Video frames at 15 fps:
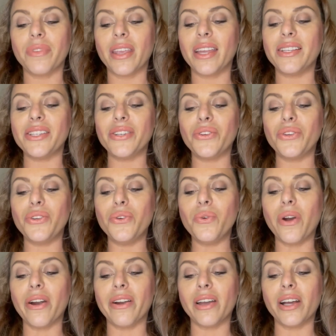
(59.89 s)
until you
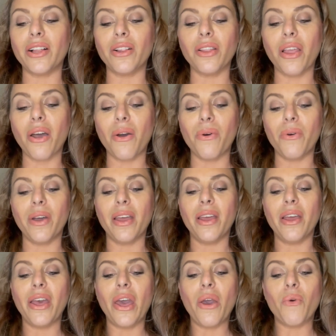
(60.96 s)
are aglow
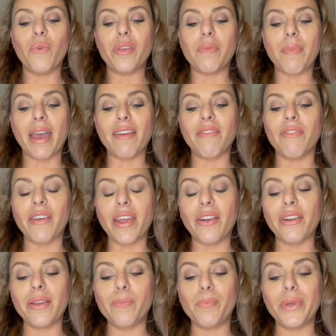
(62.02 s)
with my
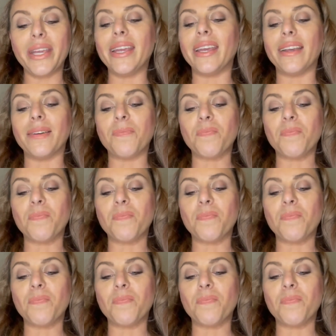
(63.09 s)
very being.